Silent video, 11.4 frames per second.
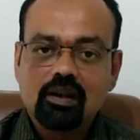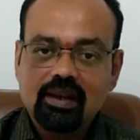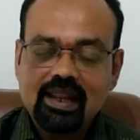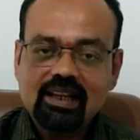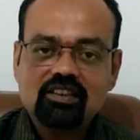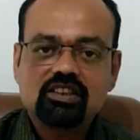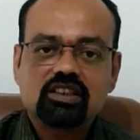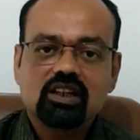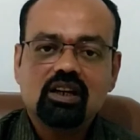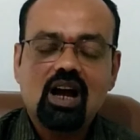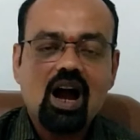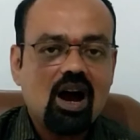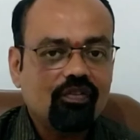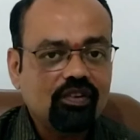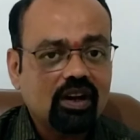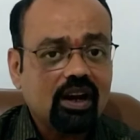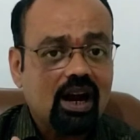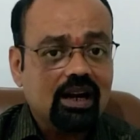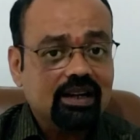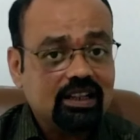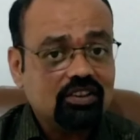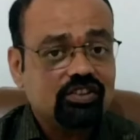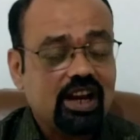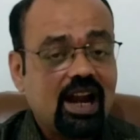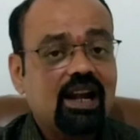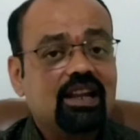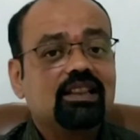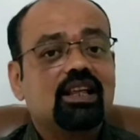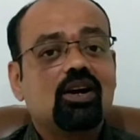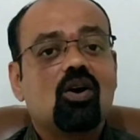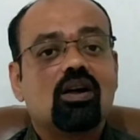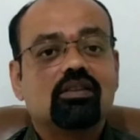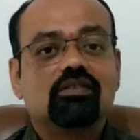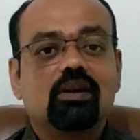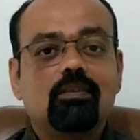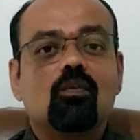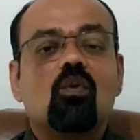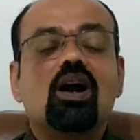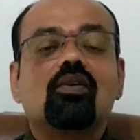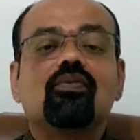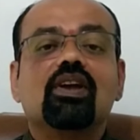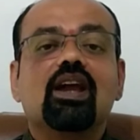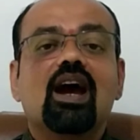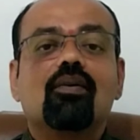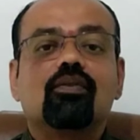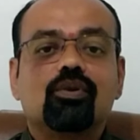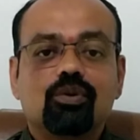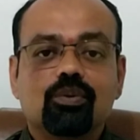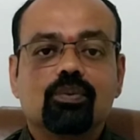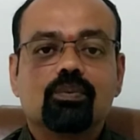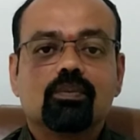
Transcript: Next, after understanding the concept, what we have to do?